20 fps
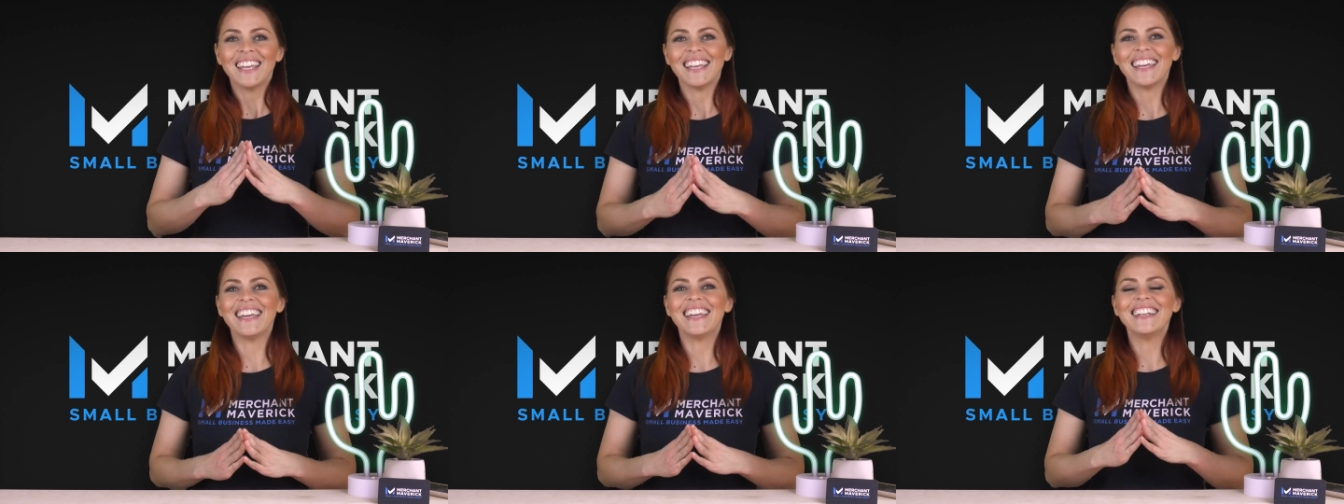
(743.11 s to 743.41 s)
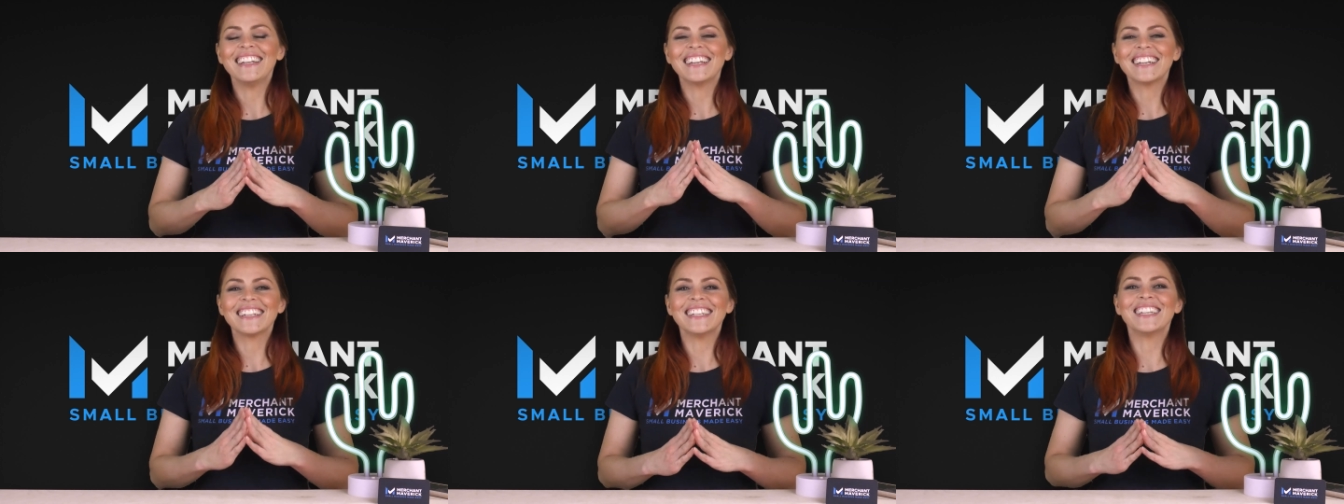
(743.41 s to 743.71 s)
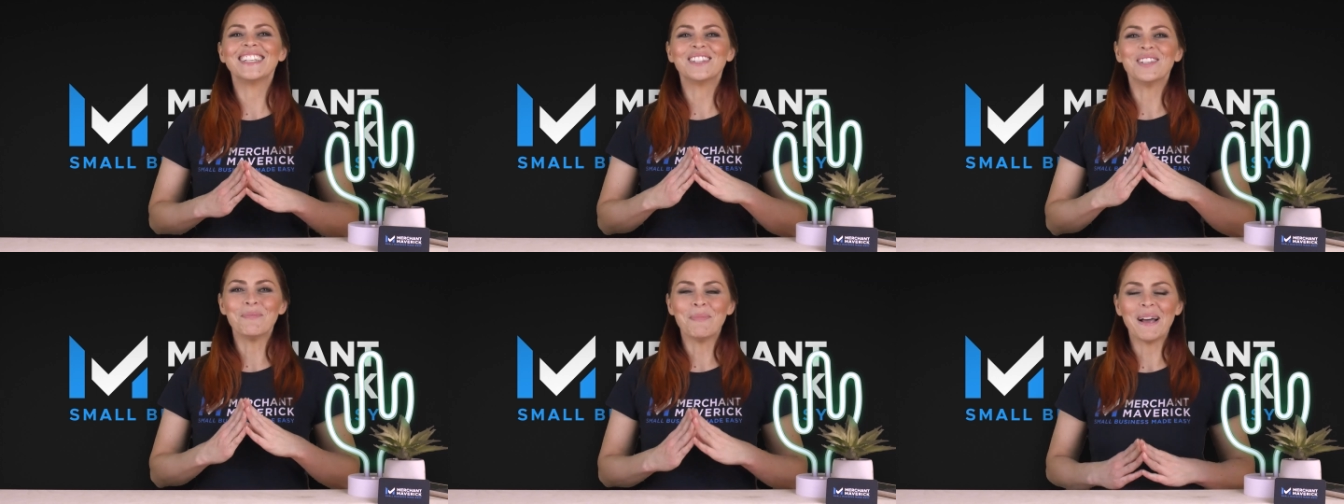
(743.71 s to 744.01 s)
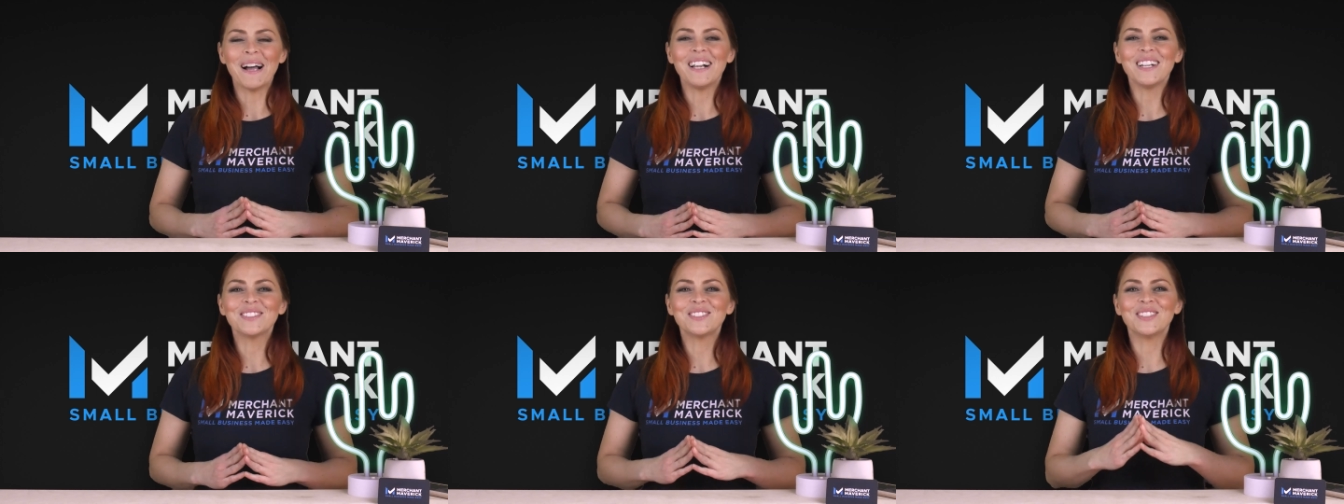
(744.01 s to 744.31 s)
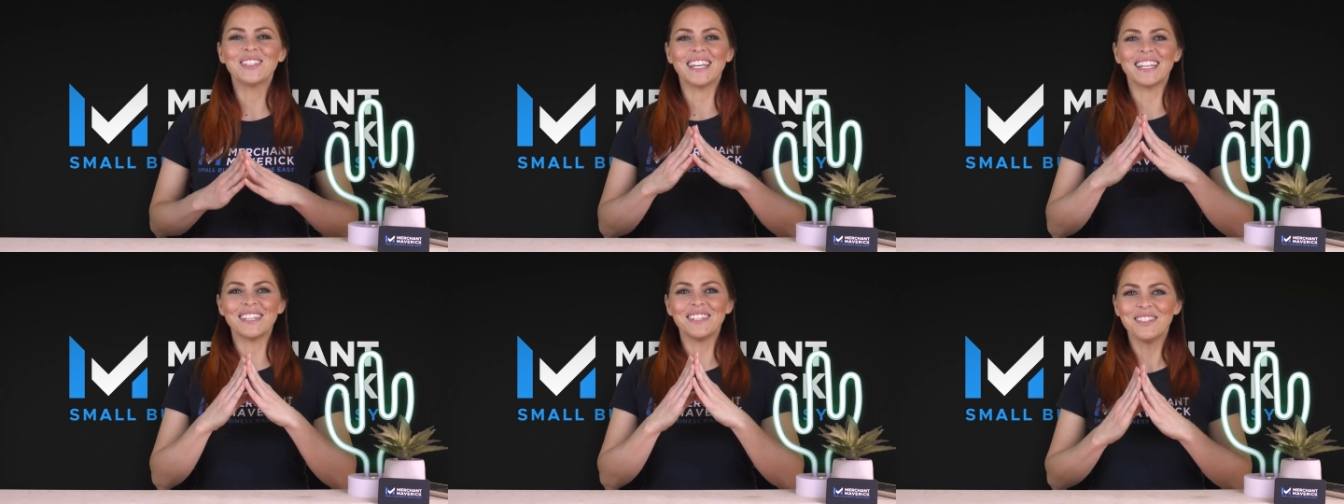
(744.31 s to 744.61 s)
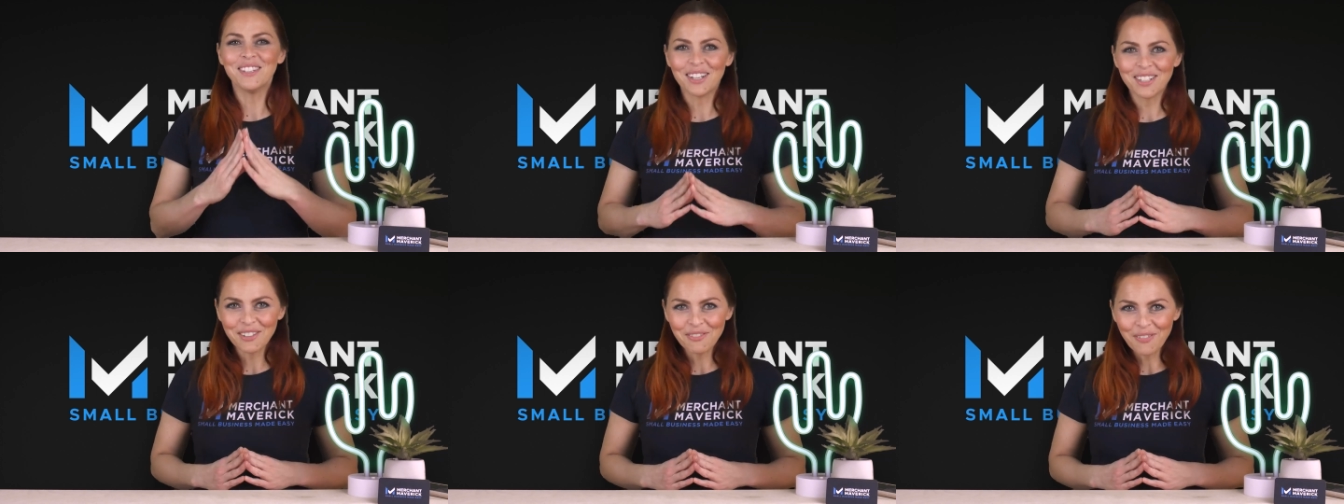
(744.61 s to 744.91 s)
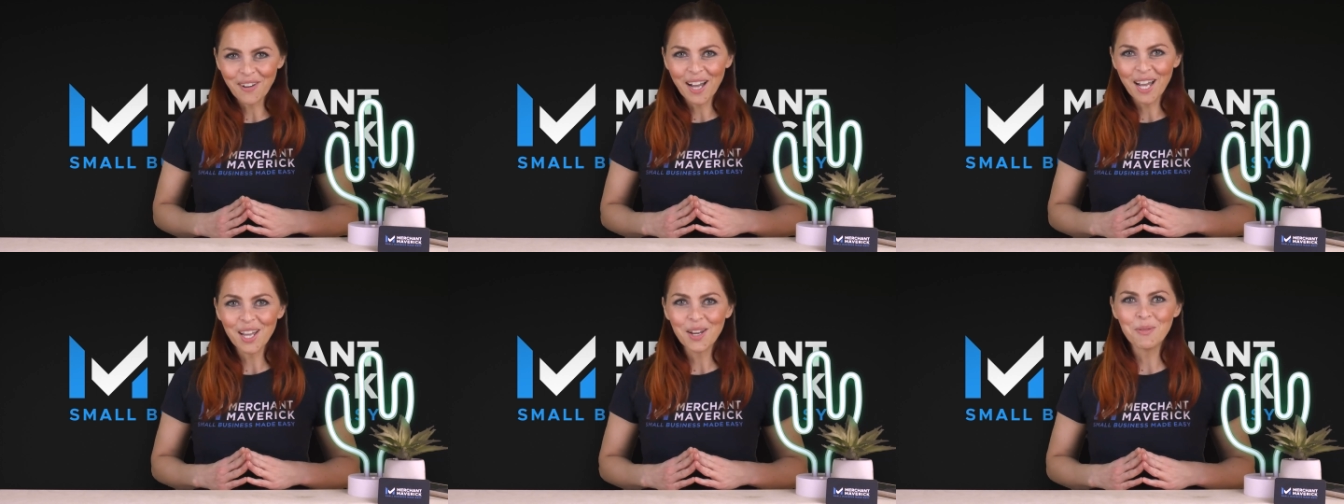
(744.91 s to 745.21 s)
and click the bell to get
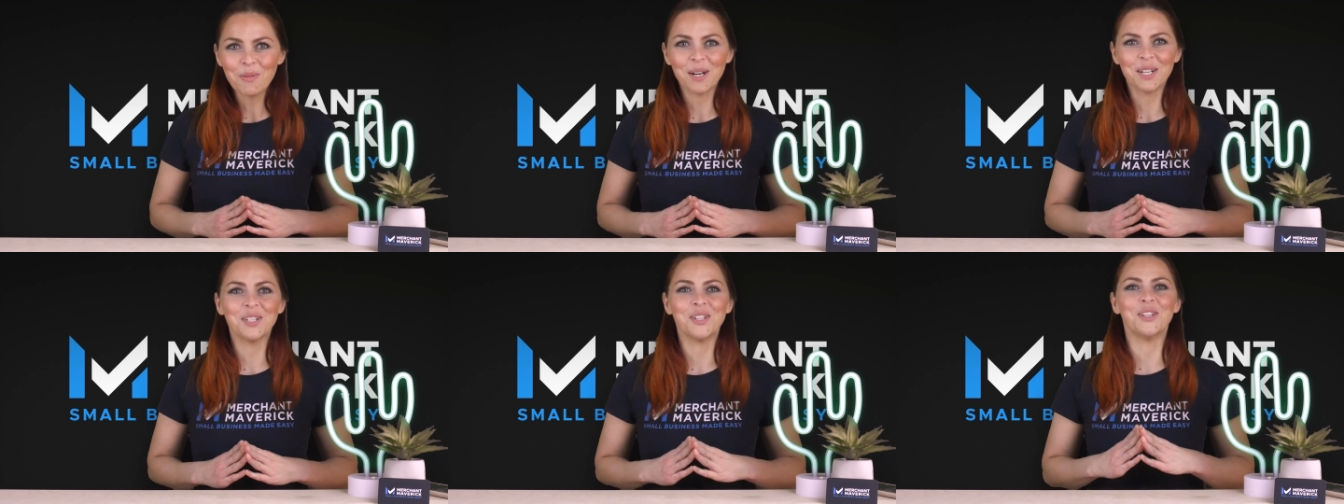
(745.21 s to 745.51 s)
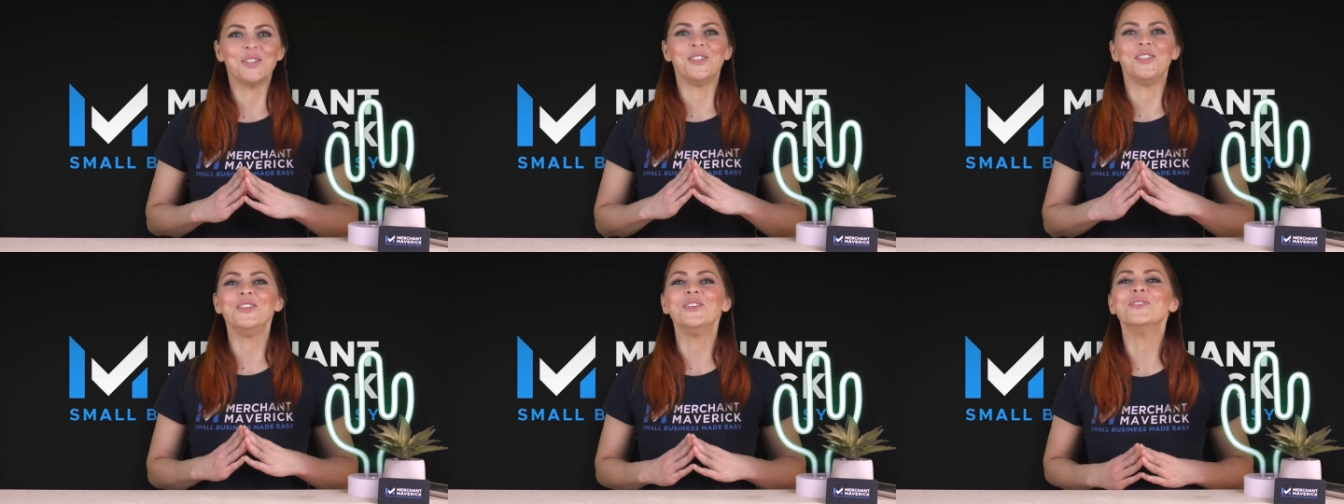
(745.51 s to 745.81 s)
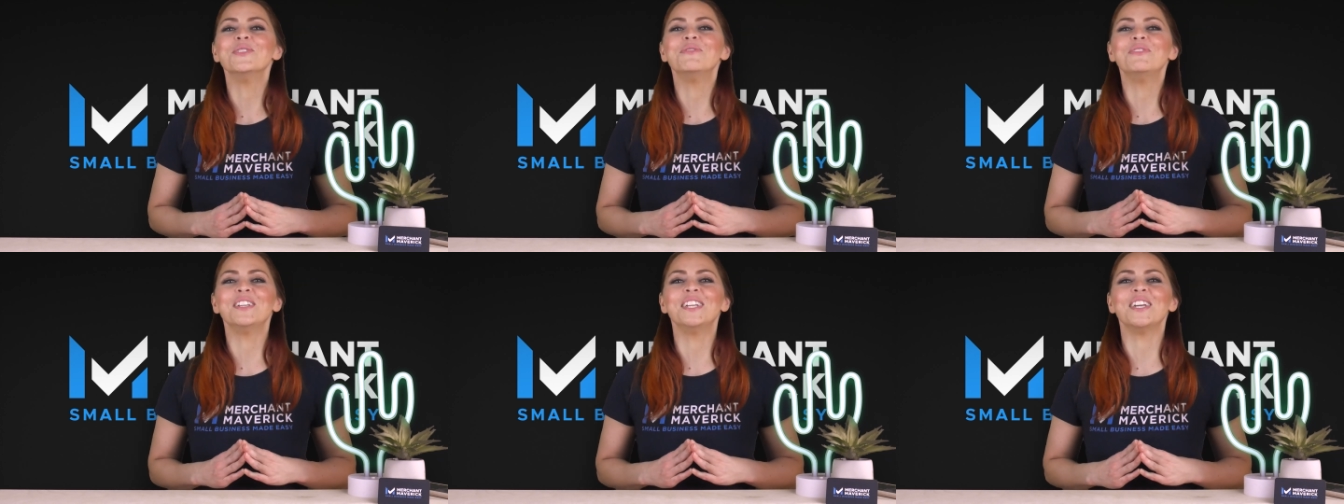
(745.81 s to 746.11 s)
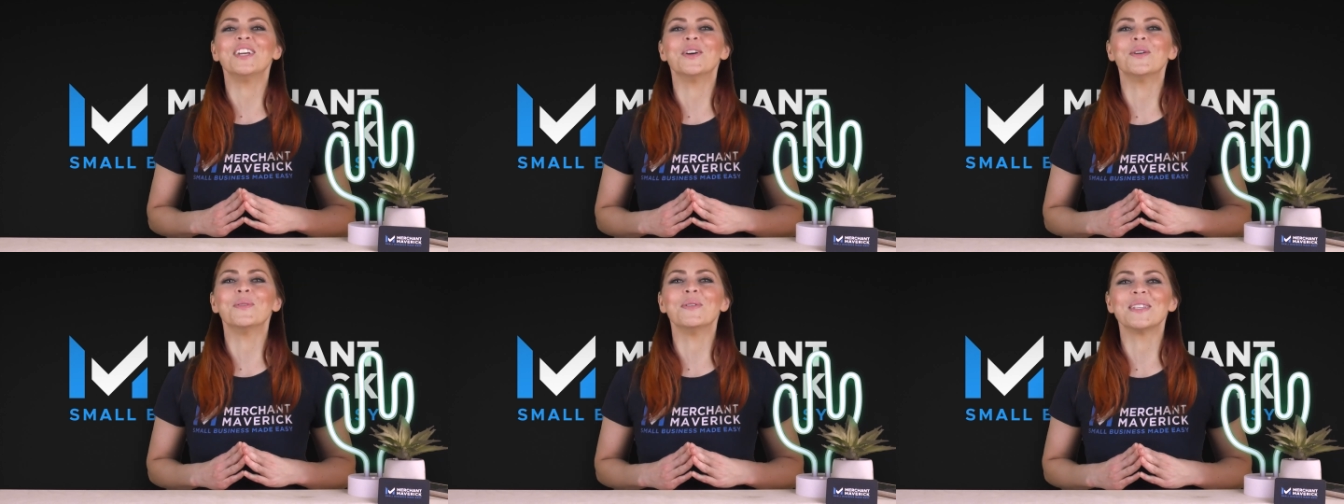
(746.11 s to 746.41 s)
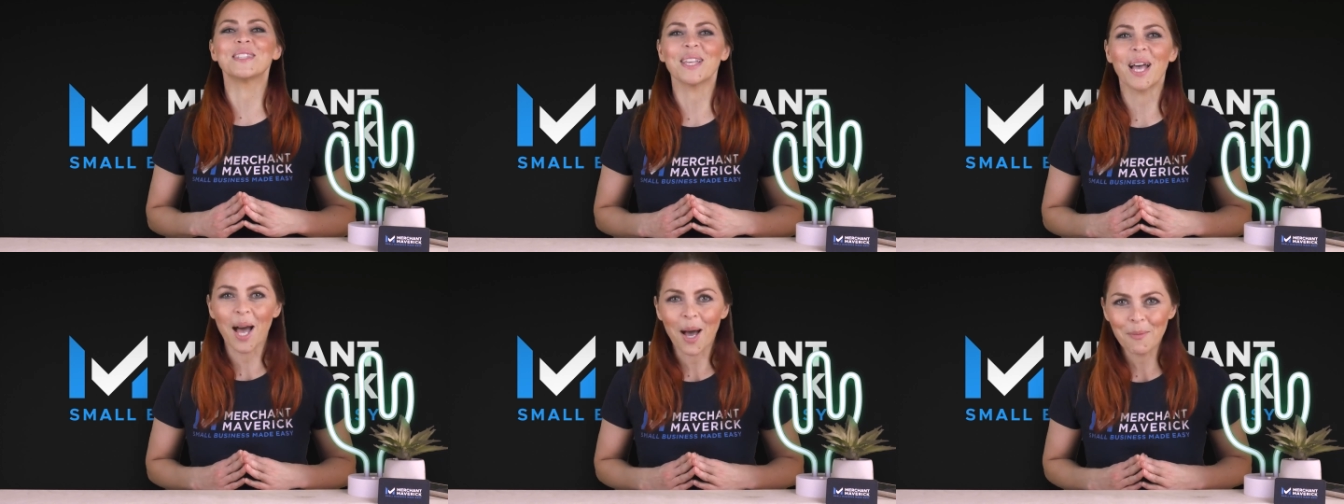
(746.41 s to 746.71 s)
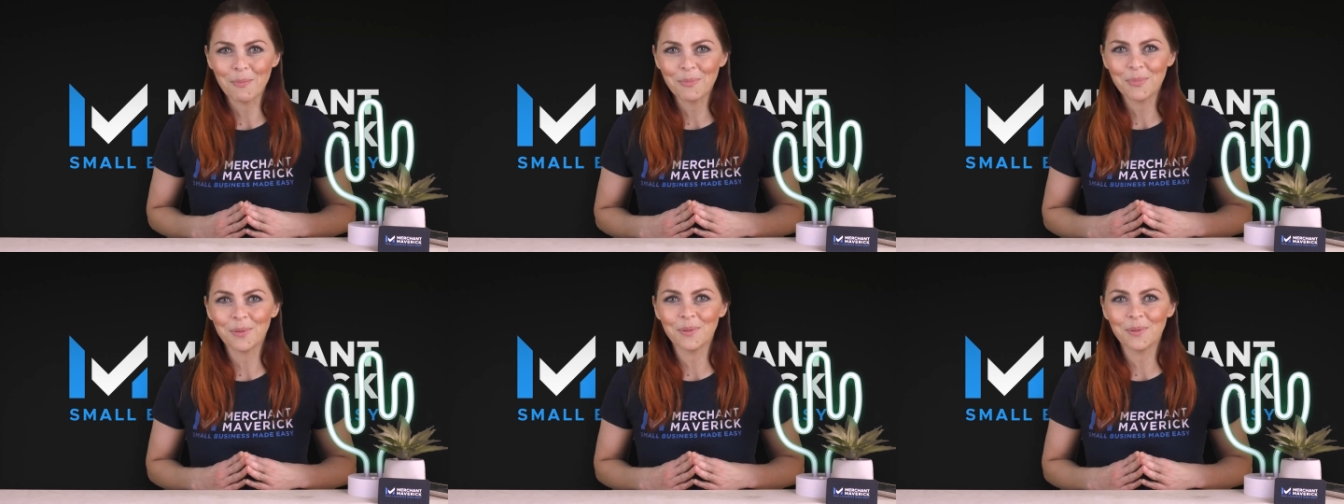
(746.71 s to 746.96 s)
notified when a new video is up.